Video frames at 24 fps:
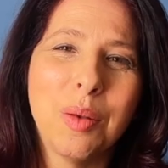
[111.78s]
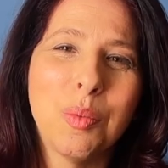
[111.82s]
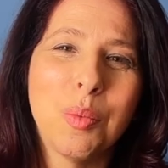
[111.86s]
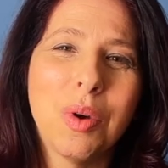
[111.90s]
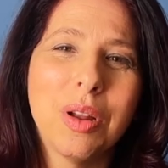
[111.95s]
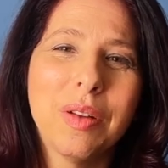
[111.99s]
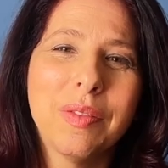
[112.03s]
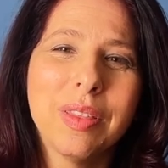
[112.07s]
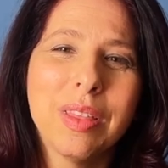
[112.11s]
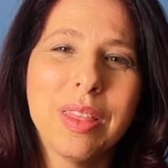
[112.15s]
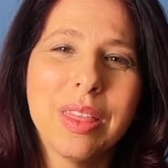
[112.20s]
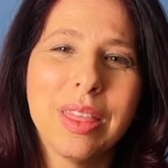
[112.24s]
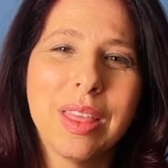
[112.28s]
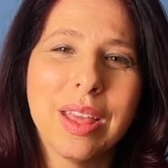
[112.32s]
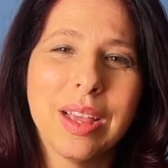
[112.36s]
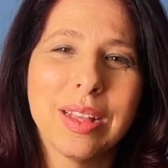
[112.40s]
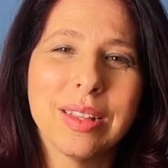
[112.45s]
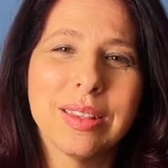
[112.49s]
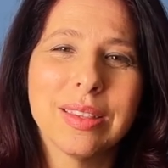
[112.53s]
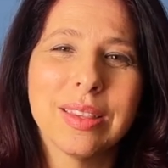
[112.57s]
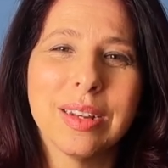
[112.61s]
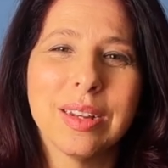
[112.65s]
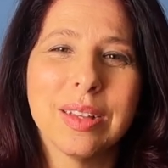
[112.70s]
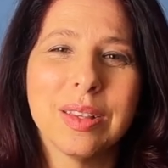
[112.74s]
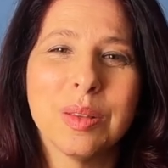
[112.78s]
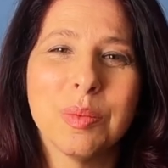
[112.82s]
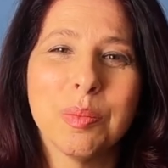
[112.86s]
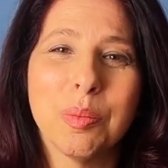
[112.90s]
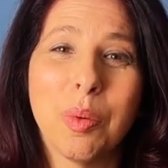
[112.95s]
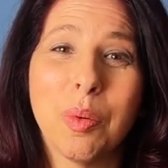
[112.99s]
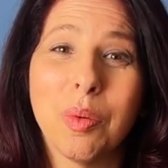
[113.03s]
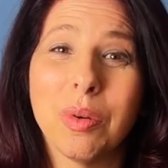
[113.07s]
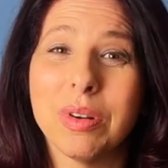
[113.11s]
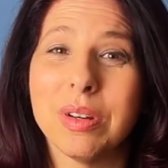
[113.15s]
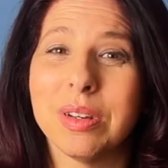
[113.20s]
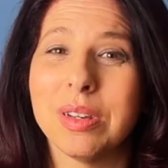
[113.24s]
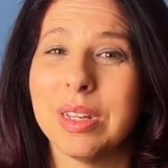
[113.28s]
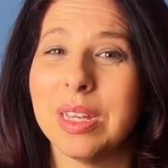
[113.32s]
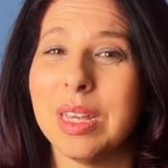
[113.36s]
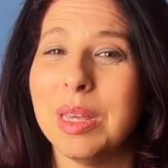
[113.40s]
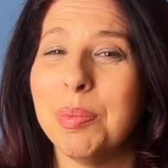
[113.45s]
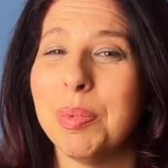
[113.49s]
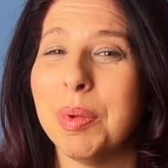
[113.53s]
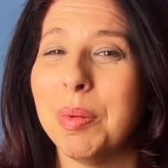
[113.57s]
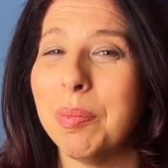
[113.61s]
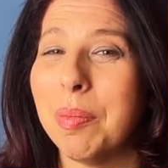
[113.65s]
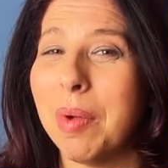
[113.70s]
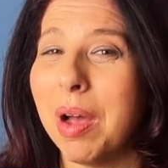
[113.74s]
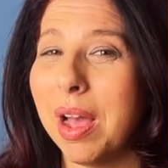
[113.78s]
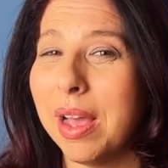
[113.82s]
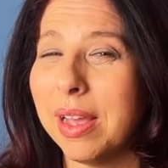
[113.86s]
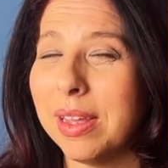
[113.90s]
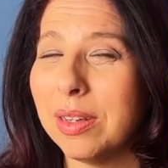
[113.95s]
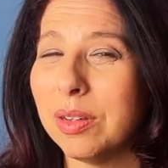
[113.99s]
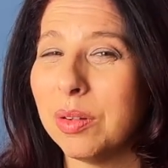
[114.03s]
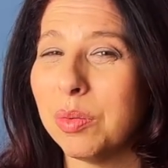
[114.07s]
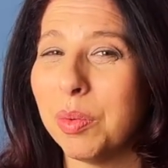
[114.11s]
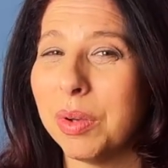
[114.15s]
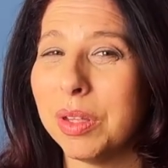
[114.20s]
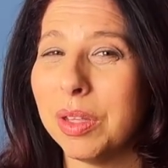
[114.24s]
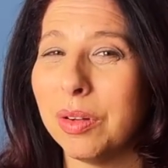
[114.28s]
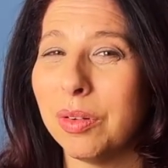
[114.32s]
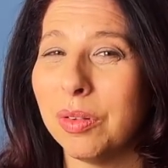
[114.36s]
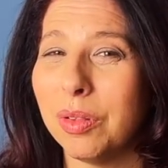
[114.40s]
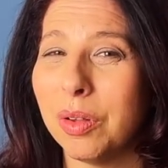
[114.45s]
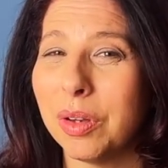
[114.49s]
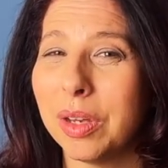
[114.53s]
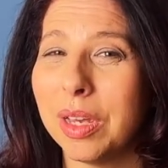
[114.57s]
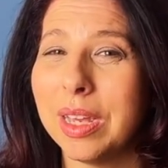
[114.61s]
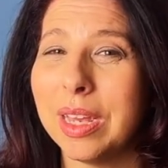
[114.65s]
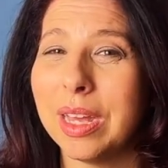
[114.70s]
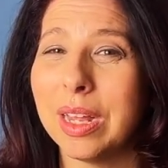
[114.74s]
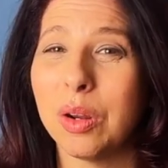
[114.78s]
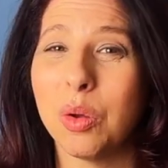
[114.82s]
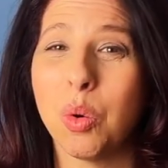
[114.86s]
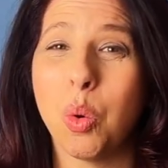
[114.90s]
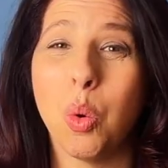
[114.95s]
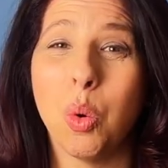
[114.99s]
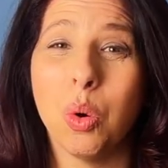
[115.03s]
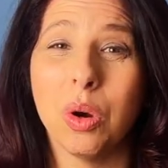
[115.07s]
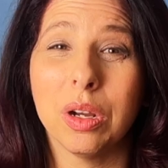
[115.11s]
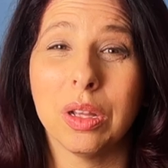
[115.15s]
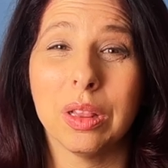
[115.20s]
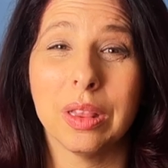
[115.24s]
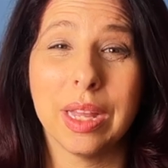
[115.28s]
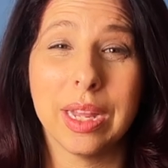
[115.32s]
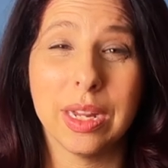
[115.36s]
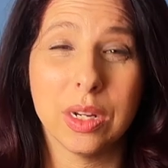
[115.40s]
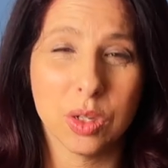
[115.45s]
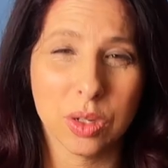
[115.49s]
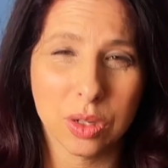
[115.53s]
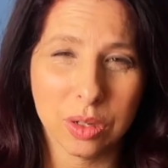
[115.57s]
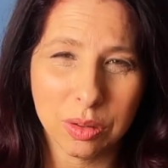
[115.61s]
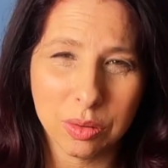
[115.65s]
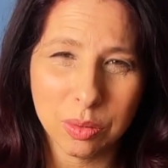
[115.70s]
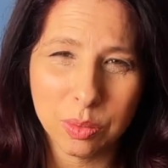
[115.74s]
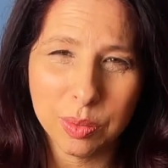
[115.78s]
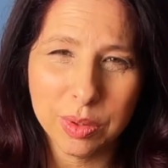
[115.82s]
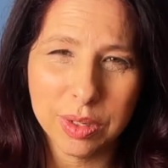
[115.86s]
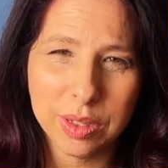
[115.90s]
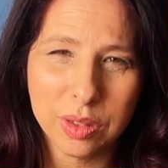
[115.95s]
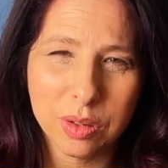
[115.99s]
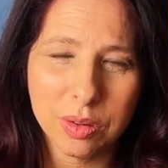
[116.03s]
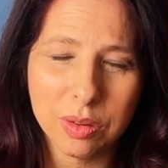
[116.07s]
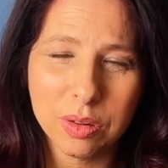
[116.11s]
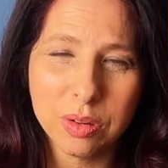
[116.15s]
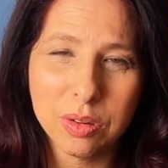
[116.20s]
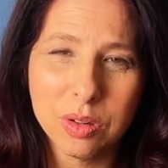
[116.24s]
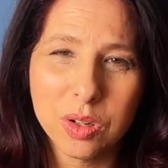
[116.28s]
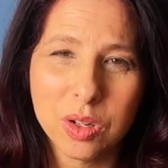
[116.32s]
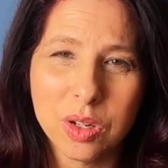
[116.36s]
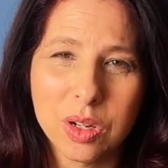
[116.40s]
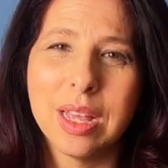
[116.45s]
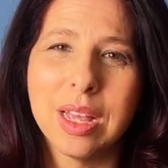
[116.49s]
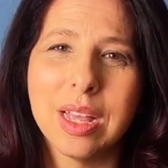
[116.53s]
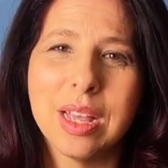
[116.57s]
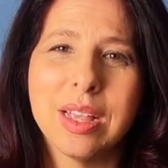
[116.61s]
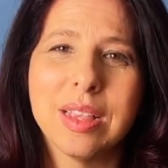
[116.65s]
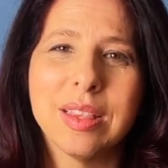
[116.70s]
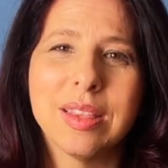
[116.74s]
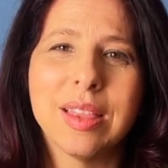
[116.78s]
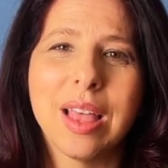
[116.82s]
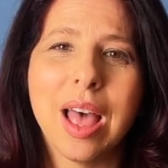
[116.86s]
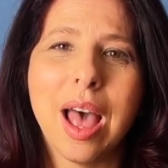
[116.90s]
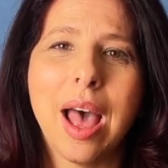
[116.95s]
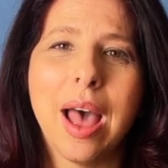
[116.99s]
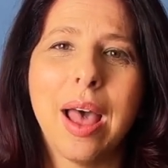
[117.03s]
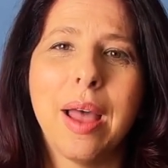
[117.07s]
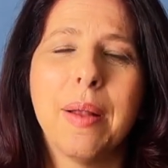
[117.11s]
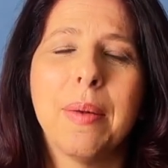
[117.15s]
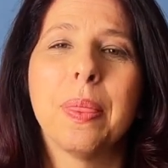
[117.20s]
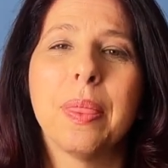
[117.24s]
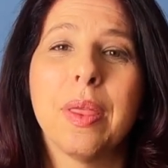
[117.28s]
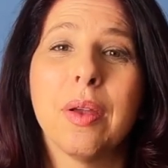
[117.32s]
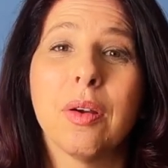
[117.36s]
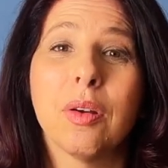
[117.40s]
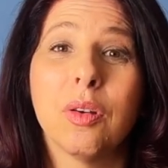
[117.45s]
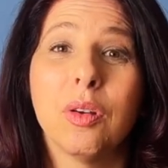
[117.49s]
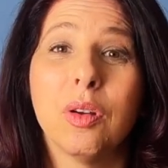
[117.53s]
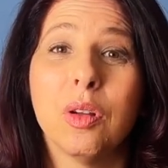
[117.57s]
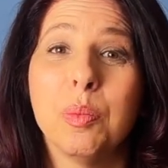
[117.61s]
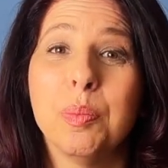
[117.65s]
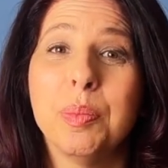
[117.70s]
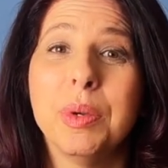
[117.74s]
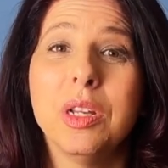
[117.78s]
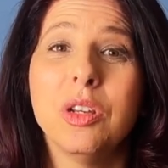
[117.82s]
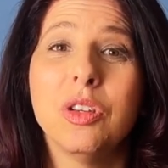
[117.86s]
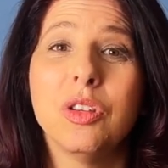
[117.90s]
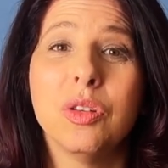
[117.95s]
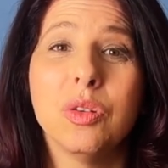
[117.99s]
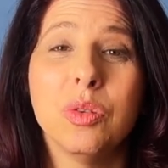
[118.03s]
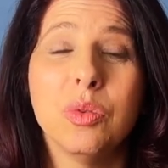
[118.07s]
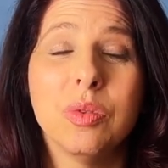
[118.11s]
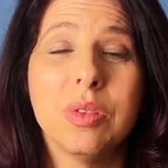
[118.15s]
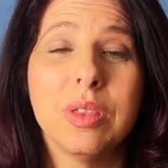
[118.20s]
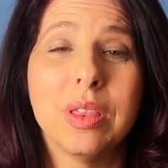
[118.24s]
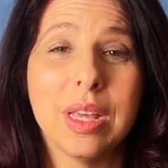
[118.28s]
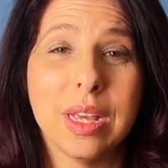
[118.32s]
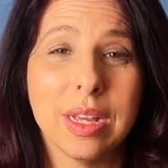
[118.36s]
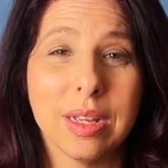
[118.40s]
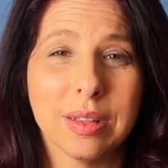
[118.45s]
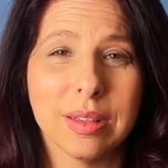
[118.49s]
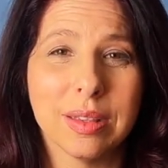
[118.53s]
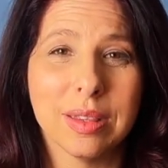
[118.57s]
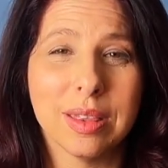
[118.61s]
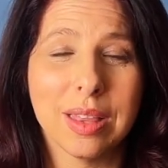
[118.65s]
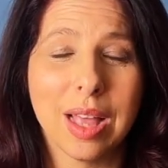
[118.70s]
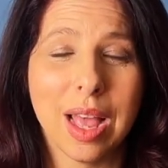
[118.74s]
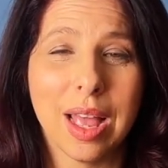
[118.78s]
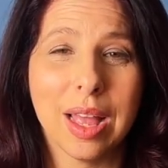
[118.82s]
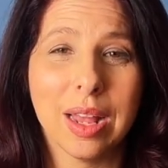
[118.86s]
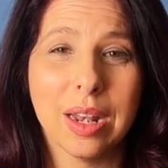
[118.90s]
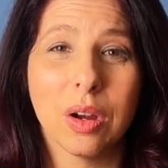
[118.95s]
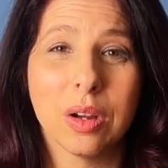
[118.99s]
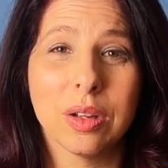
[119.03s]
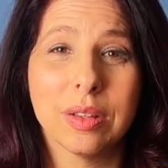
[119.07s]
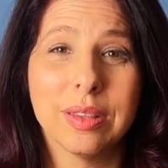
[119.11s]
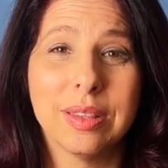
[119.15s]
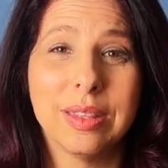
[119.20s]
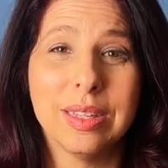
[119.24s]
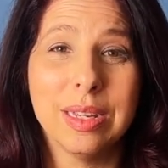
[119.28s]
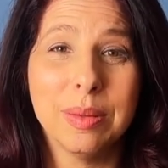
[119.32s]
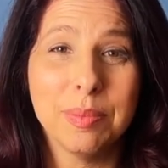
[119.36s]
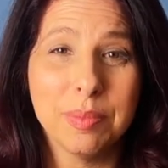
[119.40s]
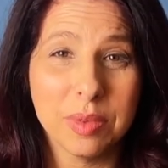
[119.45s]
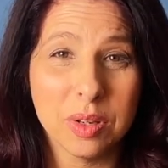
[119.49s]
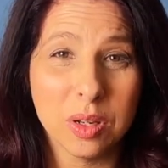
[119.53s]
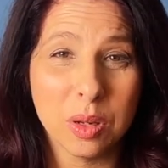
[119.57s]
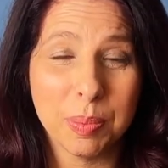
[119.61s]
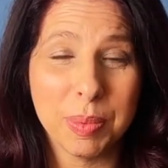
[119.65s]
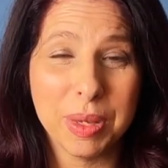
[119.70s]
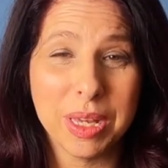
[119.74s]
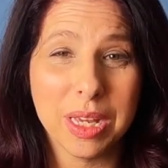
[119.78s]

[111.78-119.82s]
one of the things that is important to keep in mind when you're looking at correlational research is that there could be two things that seem to be